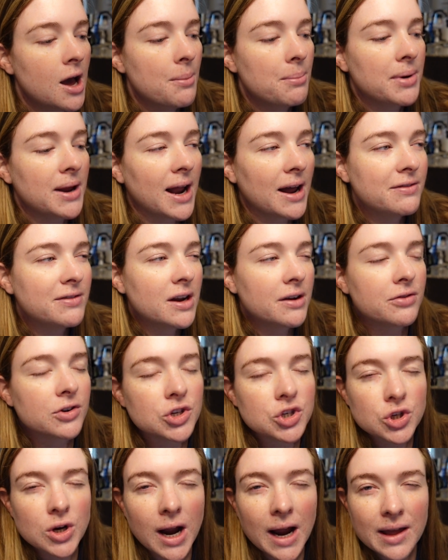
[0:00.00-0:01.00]
but I've never
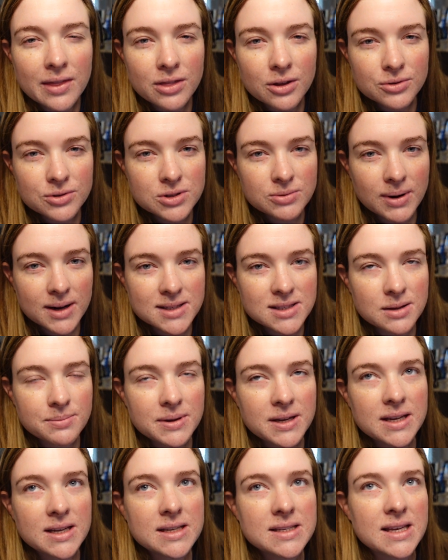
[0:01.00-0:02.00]
tried those
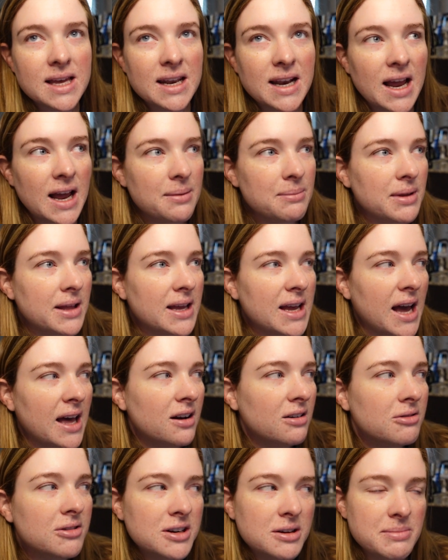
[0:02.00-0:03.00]
recipes and I'm like, I
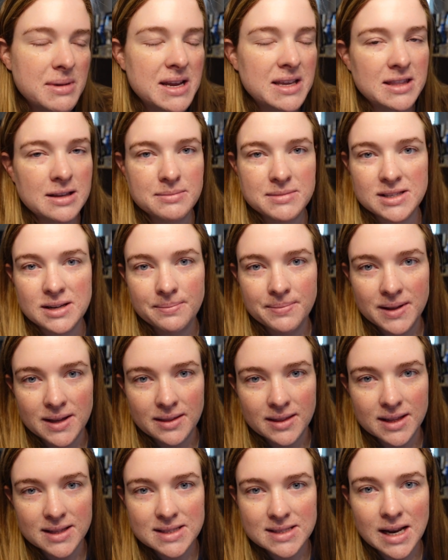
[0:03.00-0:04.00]
don't want to make them something
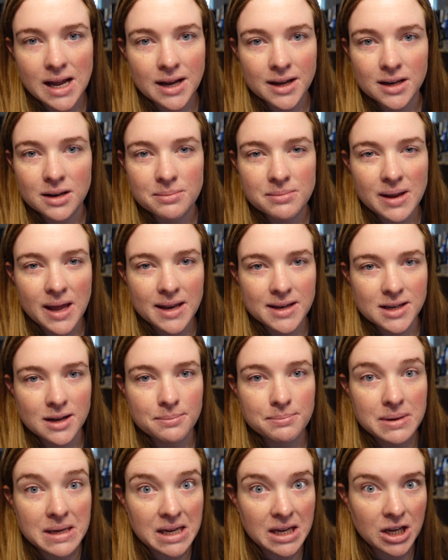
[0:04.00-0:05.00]
that's not going to end
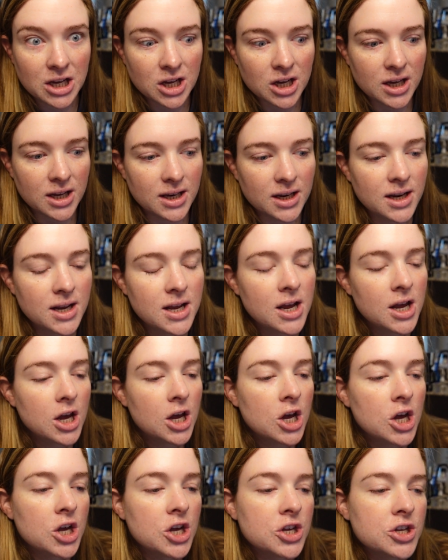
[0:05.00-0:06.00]
up being good.
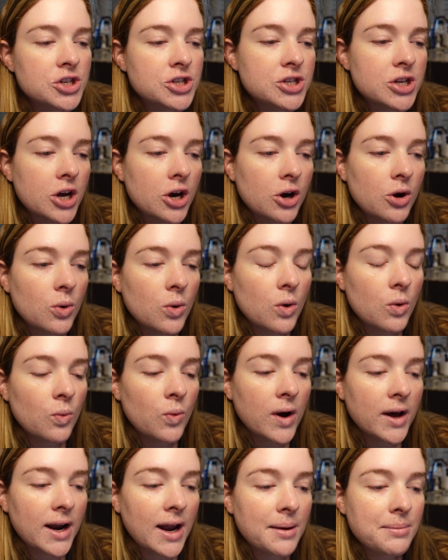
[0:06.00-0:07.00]
So,
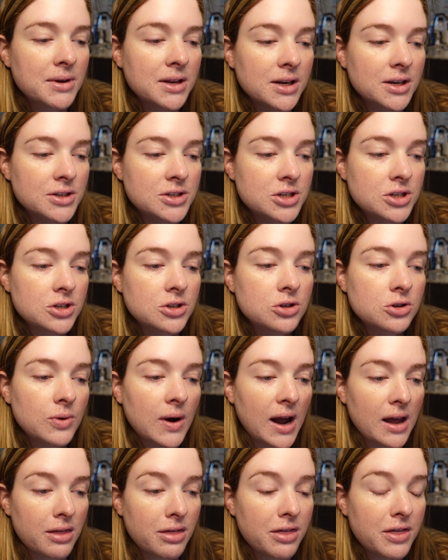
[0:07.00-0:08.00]
what I'm going to do,
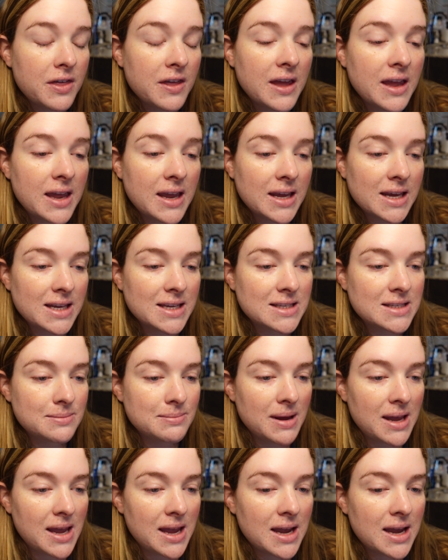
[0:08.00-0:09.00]
I think, is
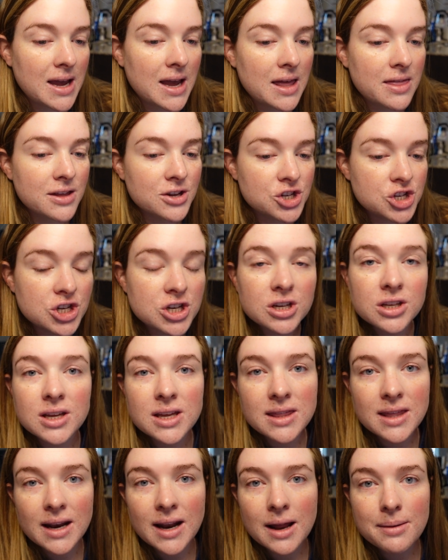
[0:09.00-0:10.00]
make the chili
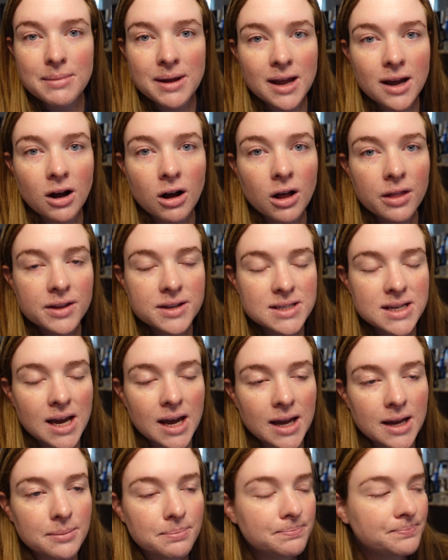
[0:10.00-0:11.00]
that I make all the
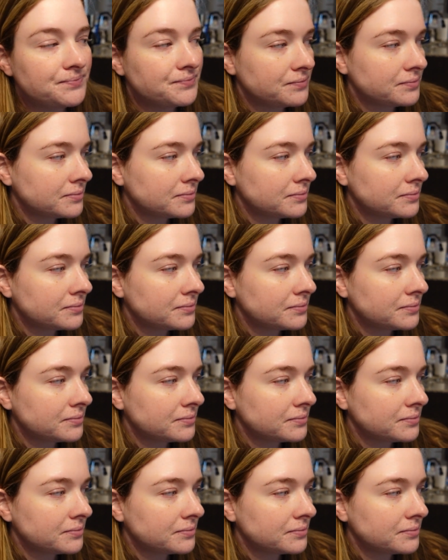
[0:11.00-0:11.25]
time.